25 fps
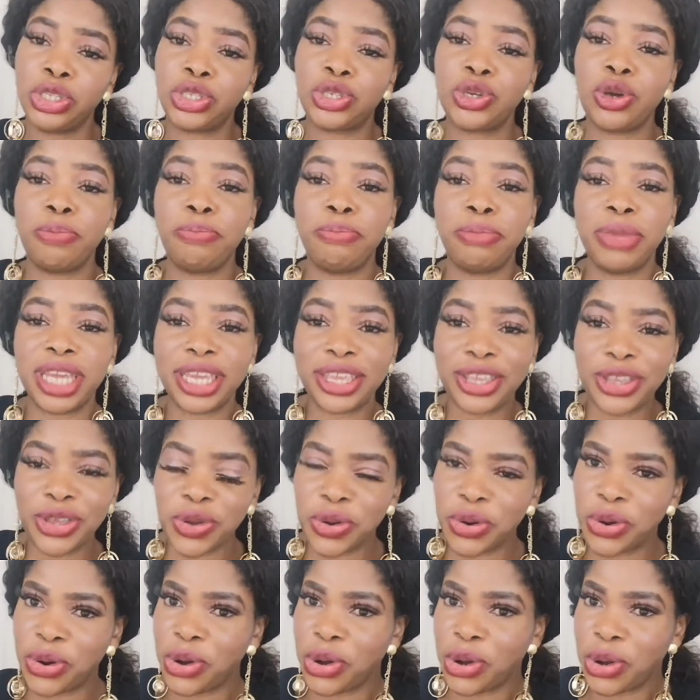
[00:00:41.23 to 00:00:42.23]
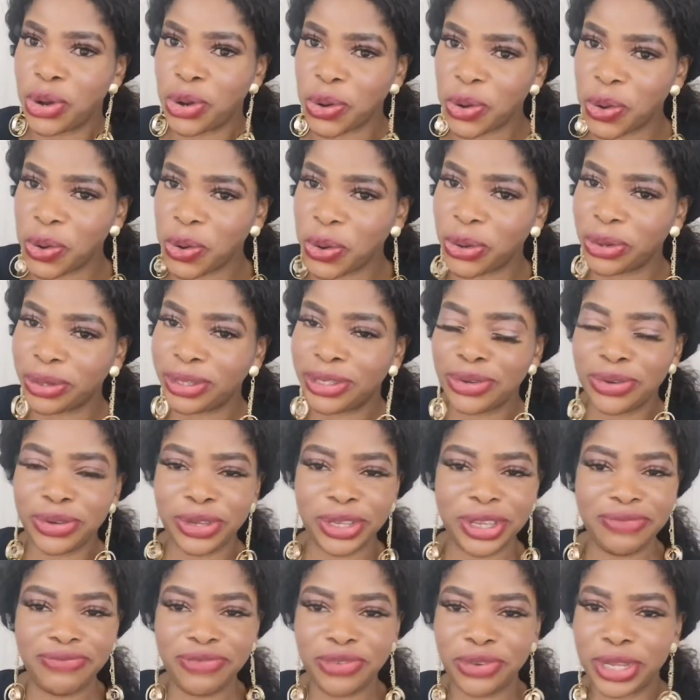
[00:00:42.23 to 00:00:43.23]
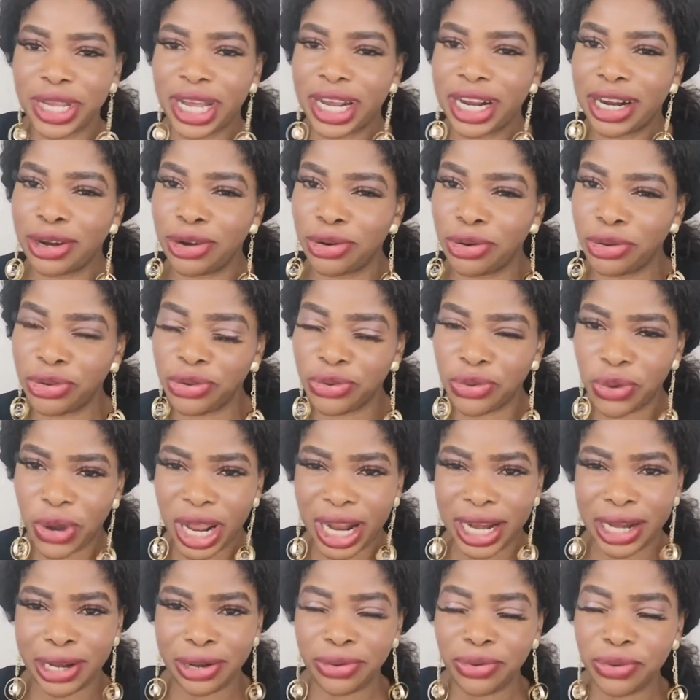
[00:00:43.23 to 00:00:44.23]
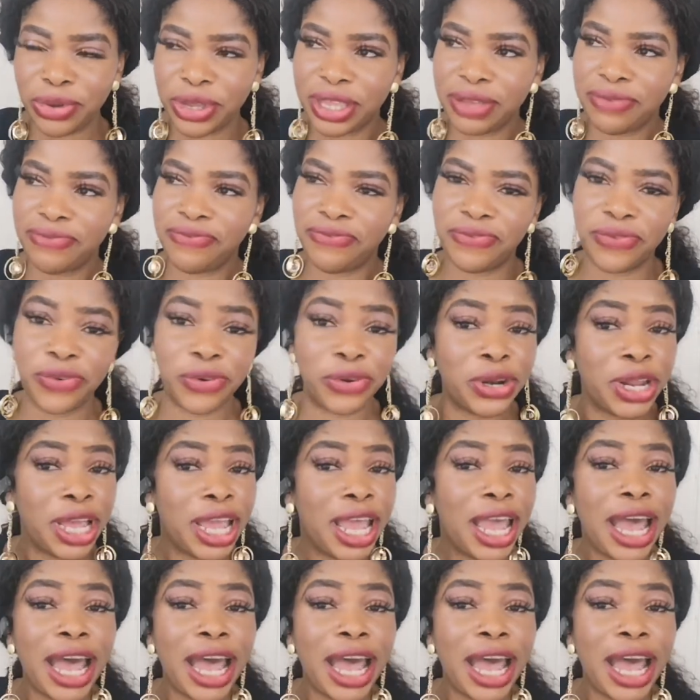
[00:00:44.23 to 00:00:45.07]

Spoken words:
to make you glow, to give you that glow you are looking for.